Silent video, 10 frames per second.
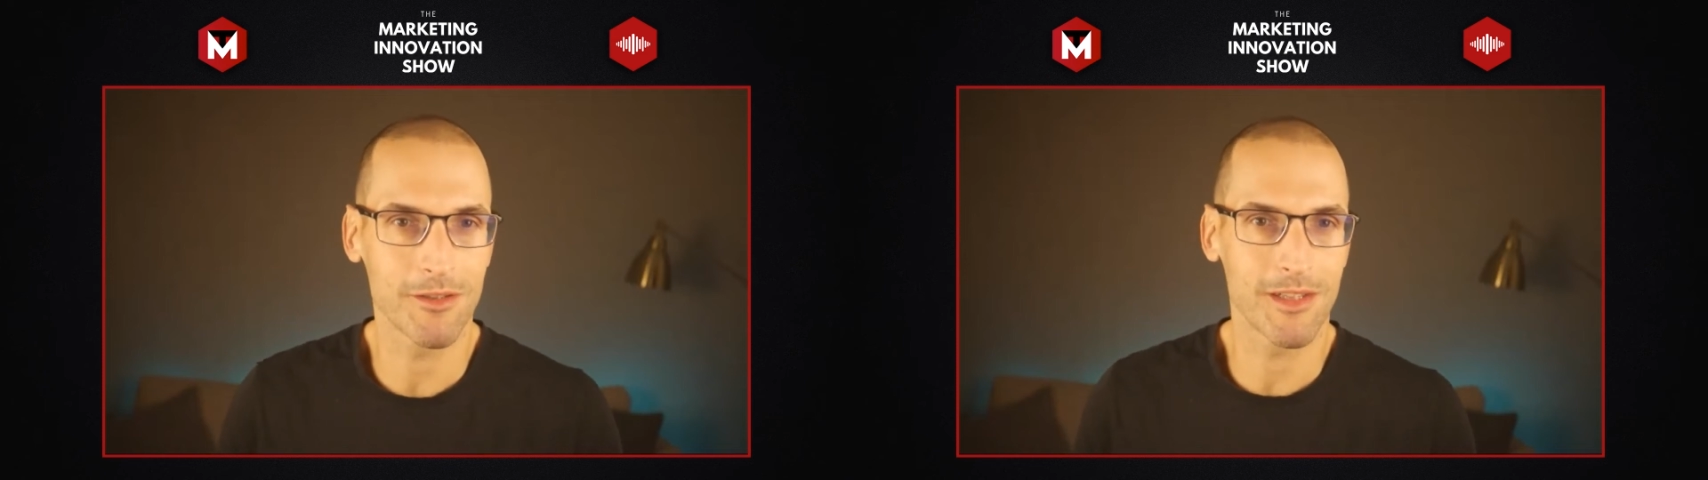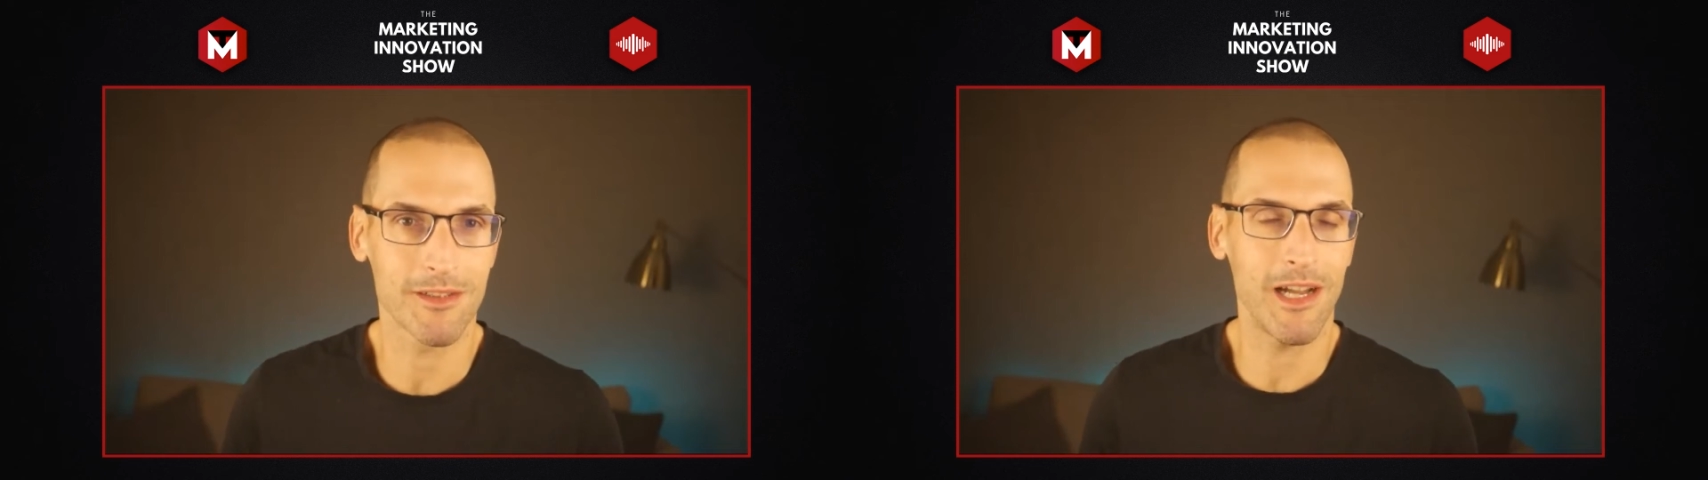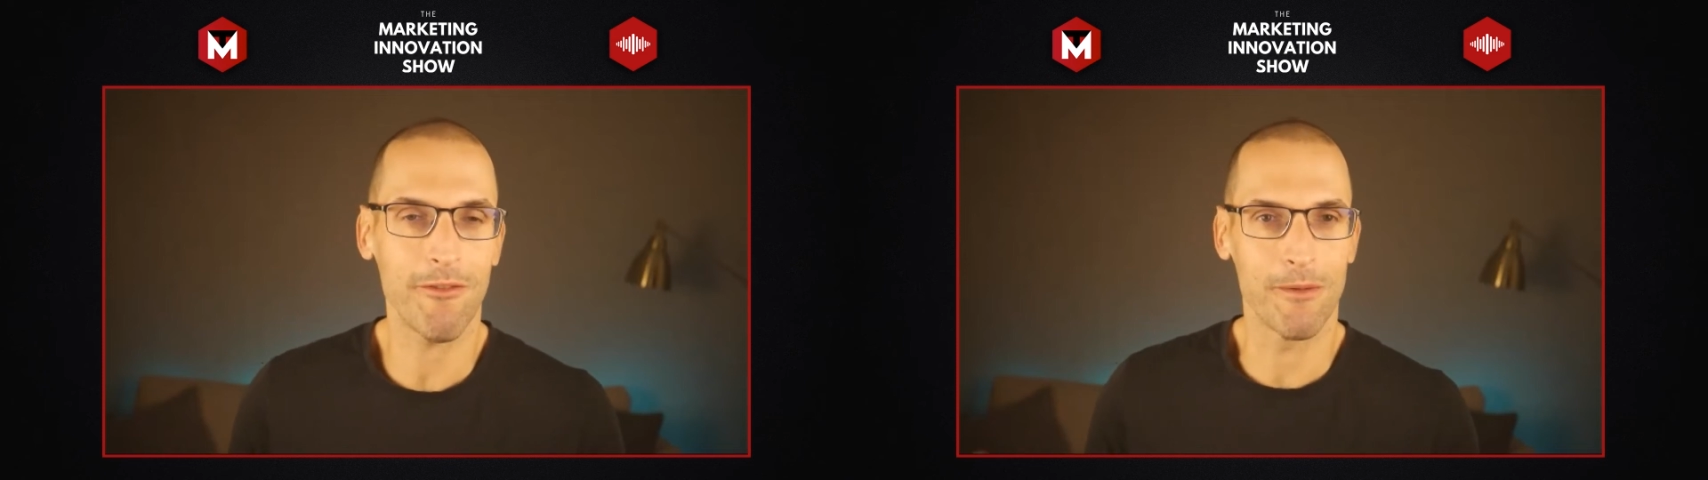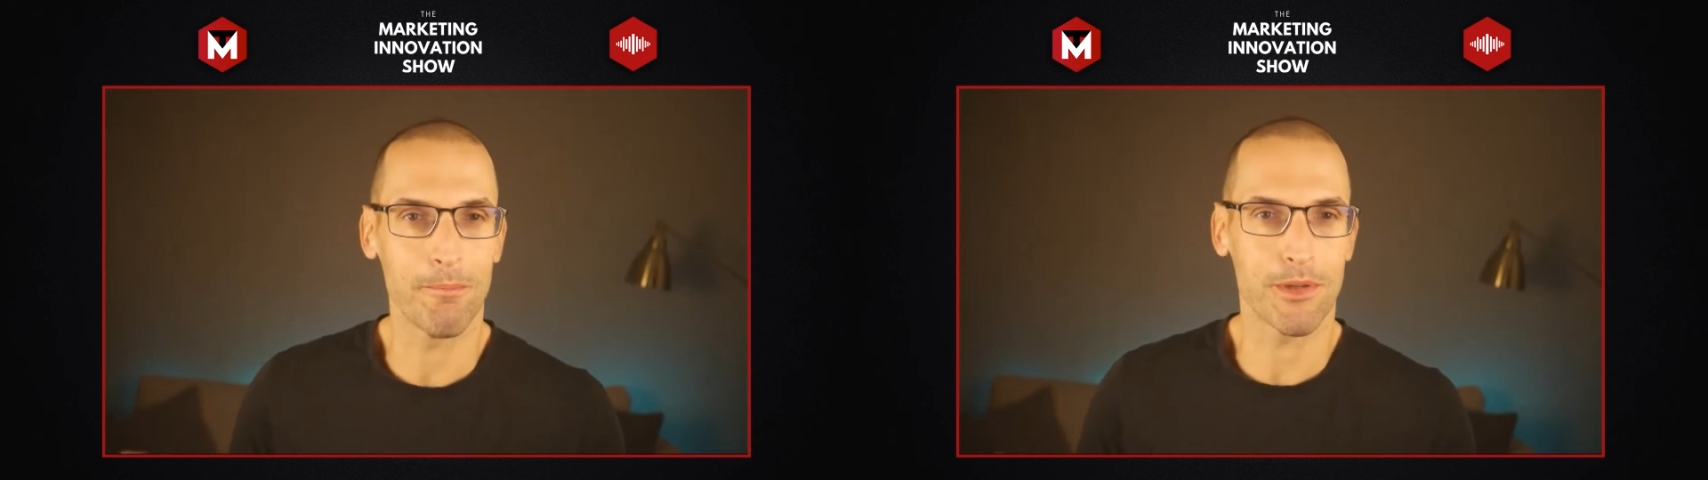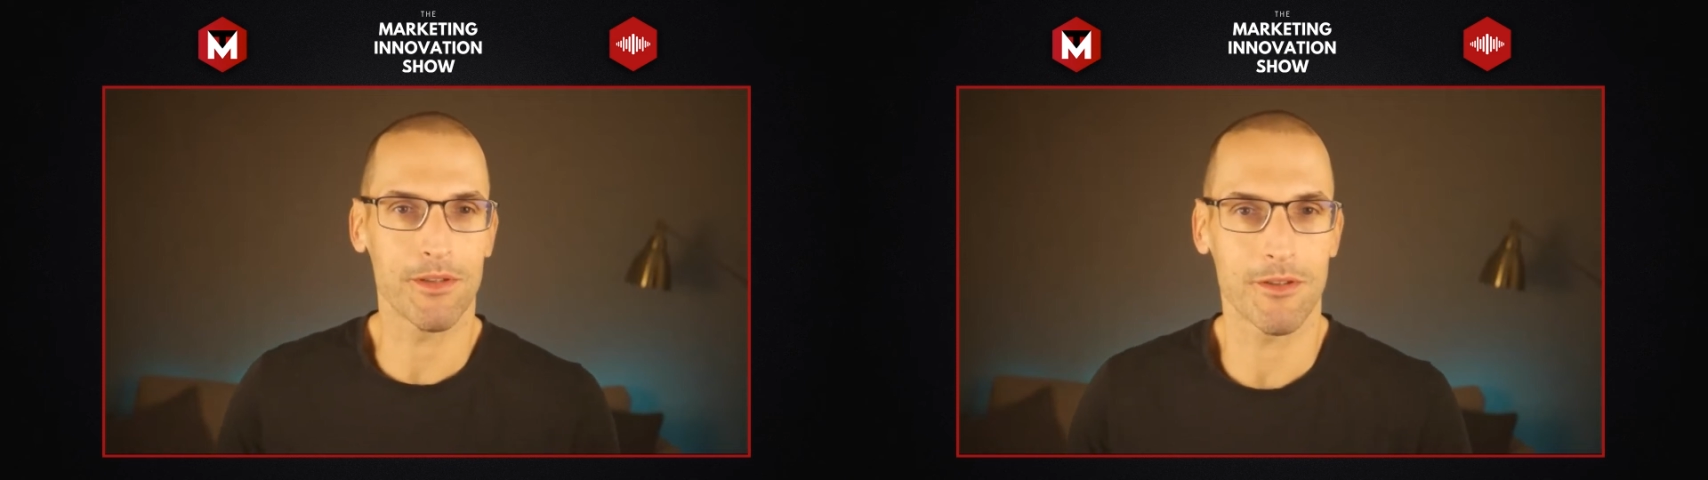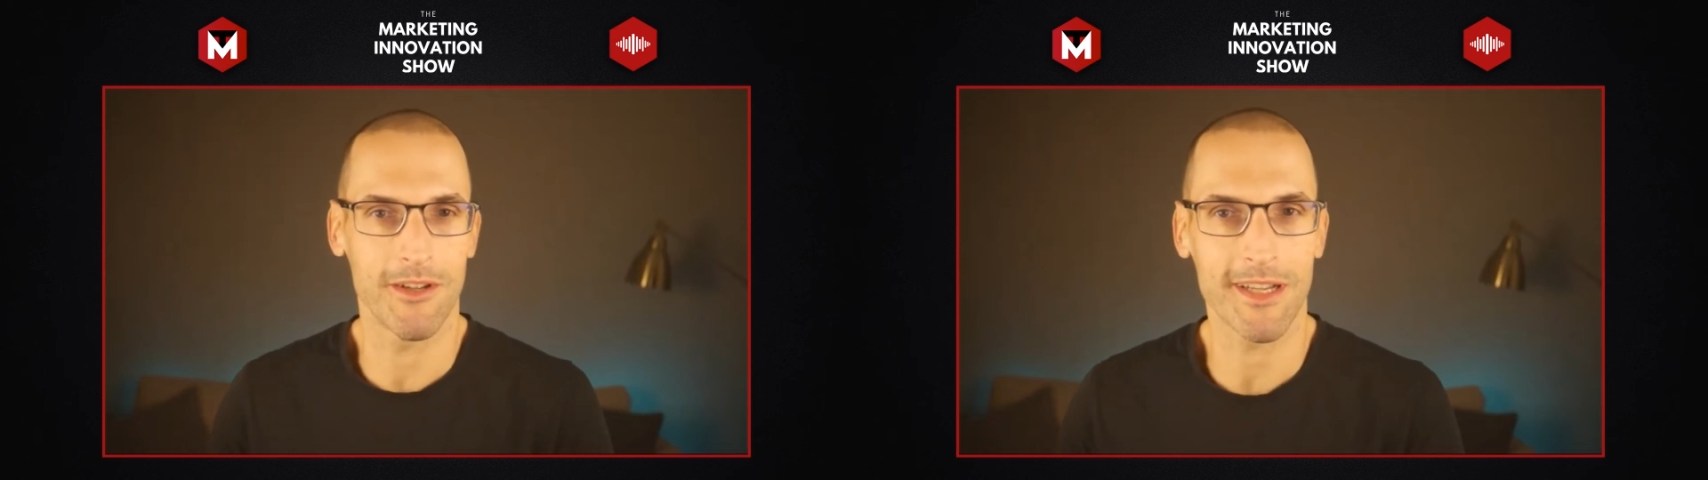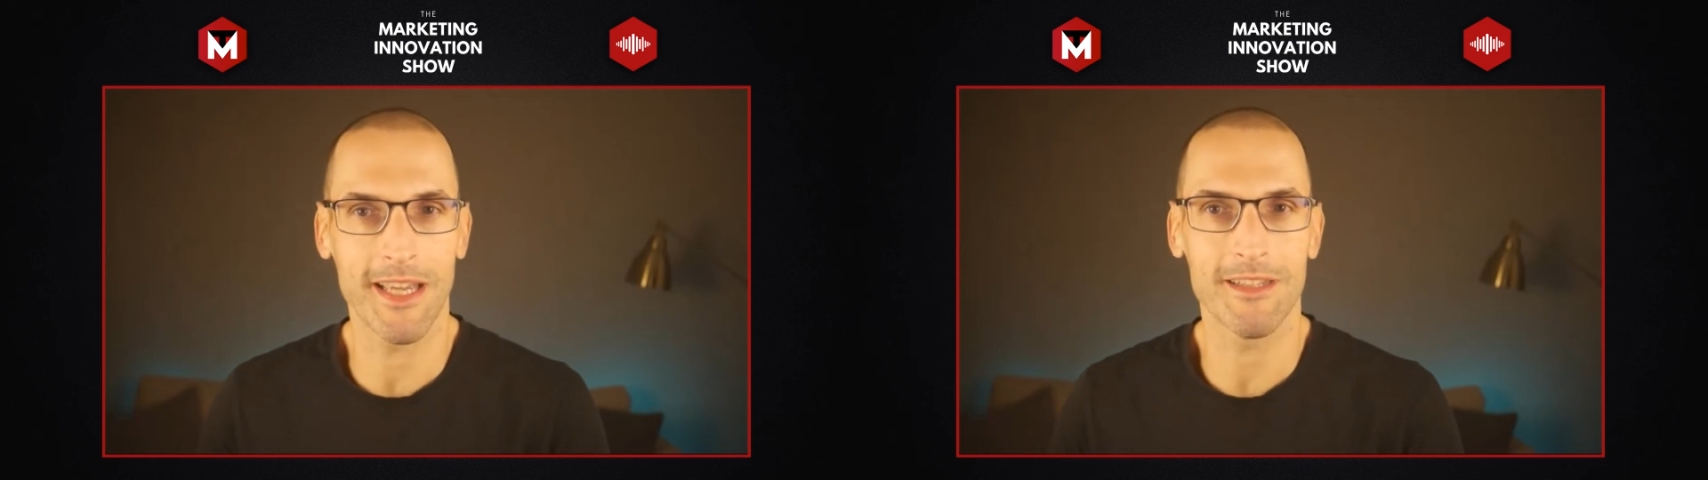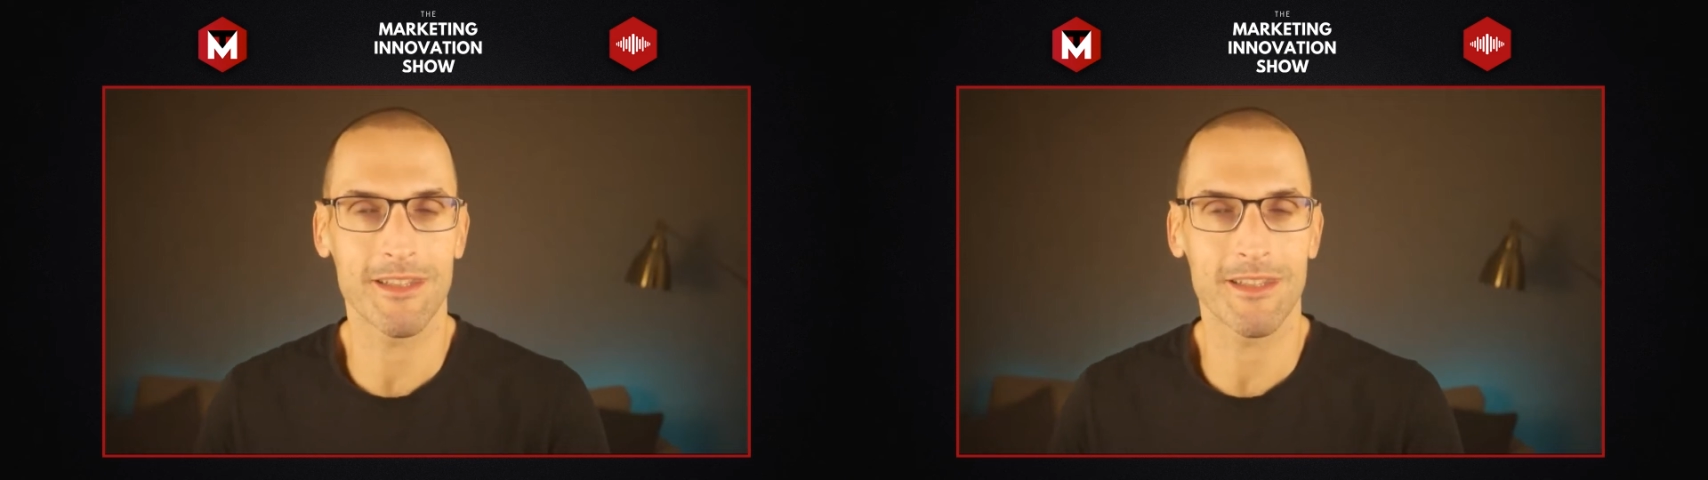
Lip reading: there's nothing personal against